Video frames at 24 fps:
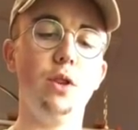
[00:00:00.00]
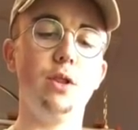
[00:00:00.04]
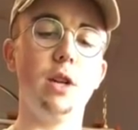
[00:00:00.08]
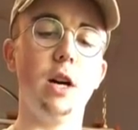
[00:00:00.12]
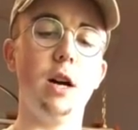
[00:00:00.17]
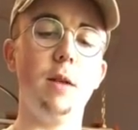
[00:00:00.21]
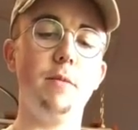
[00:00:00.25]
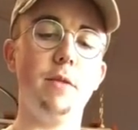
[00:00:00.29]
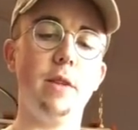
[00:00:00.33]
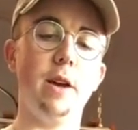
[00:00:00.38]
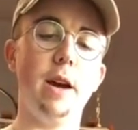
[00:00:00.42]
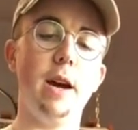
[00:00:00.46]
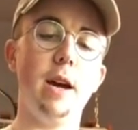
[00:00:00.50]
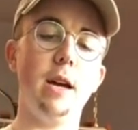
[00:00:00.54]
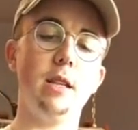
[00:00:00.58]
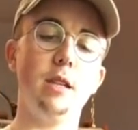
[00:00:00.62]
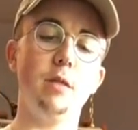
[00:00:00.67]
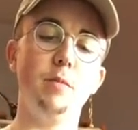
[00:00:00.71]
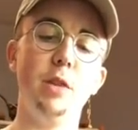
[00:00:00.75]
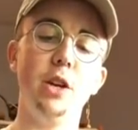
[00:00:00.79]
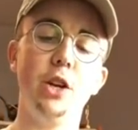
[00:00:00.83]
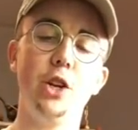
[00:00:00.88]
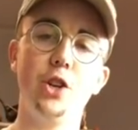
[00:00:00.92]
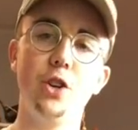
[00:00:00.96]
top of the hat
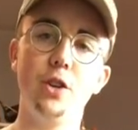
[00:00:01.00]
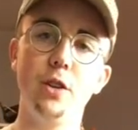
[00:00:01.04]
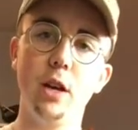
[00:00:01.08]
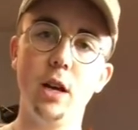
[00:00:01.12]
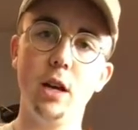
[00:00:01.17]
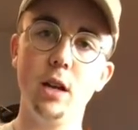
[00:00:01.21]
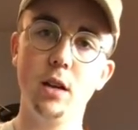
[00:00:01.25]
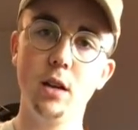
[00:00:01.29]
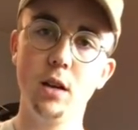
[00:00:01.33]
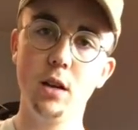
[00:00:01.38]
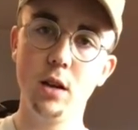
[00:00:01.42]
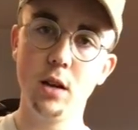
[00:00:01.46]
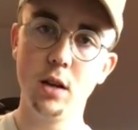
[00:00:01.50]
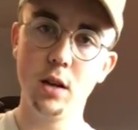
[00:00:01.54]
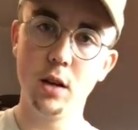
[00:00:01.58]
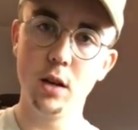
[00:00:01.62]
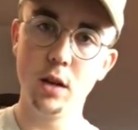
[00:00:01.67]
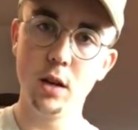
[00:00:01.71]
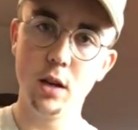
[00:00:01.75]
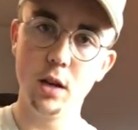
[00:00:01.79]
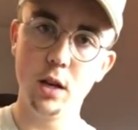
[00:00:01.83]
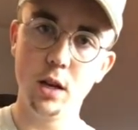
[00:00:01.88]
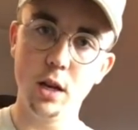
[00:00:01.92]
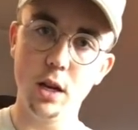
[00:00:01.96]
to make sure that
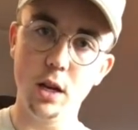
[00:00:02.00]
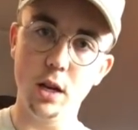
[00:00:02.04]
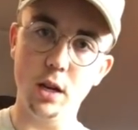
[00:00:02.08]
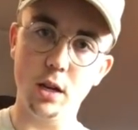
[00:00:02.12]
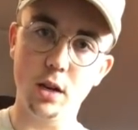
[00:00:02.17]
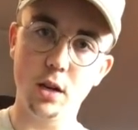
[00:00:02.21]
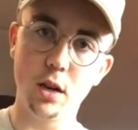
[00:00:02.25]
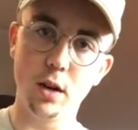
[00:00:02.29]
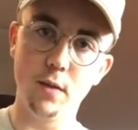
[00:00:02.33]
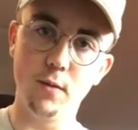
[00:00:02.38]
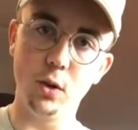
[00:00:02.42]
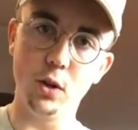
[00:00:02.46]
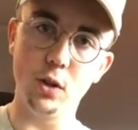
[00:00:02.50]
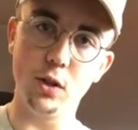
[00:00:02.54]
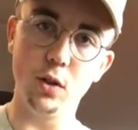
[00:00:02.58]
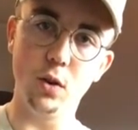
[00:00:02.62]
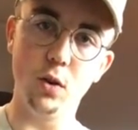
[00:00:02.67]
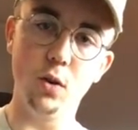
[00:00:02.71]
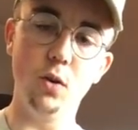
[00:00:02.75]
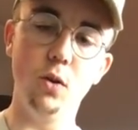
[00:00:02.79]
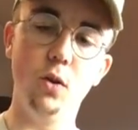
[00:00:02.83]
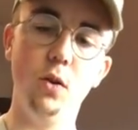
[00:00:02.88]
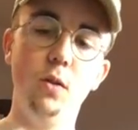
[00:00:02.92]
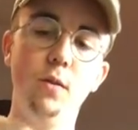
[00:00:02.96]
it covers the
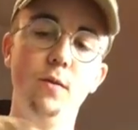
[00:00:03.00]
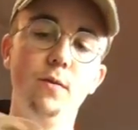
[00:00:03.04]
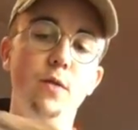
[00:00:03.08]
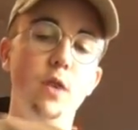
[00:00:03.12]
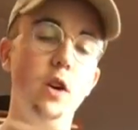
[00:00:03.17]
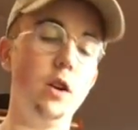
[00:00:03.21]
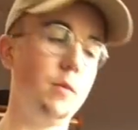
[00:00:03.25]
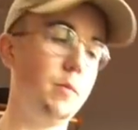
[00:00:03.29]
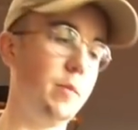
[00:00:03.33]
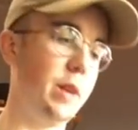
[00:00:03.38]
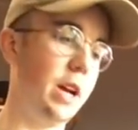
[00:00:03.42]
whole front